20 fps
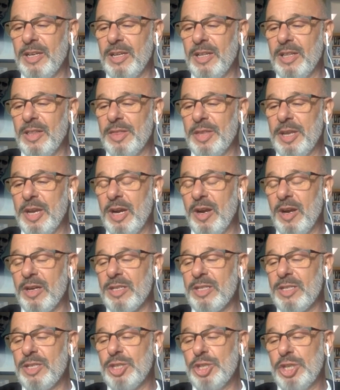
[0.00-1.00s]

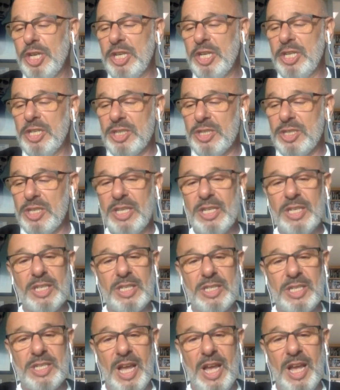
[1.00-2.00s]
they're
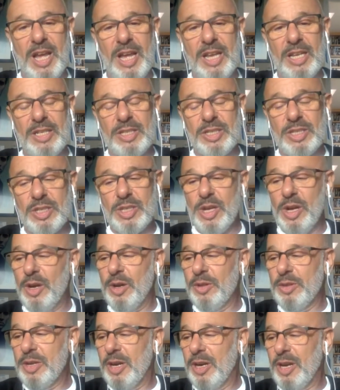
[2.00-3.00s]
geniuses, and
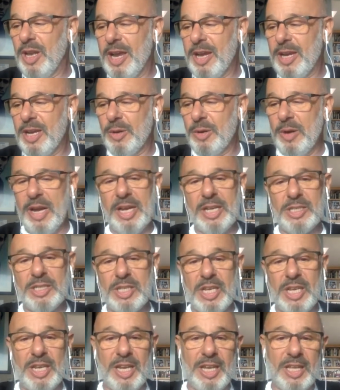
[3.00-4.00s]
so they're like
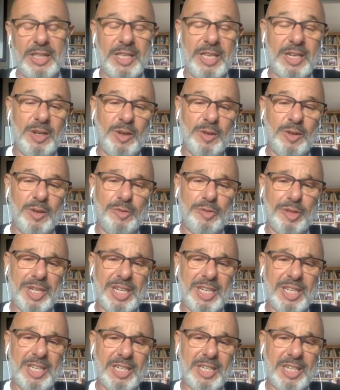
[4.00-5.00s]
crazy and they don't fit
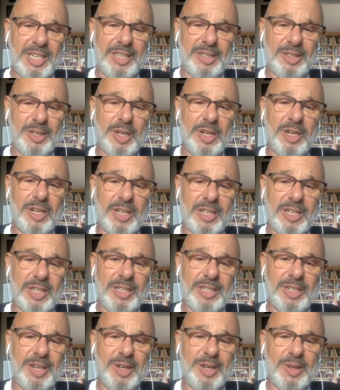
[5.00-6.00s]
in either,
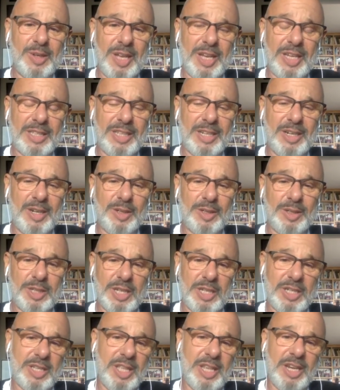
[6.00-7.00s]
like
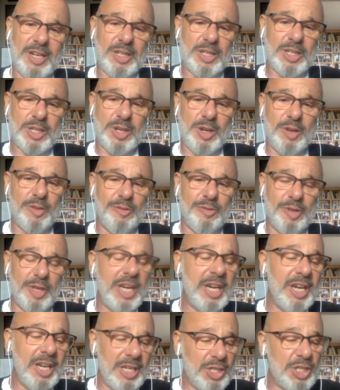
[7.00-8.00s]
they just don't fit
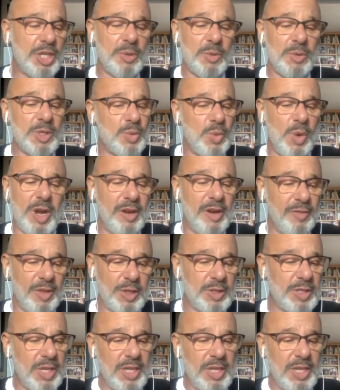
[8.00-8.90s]
in. And she was one of the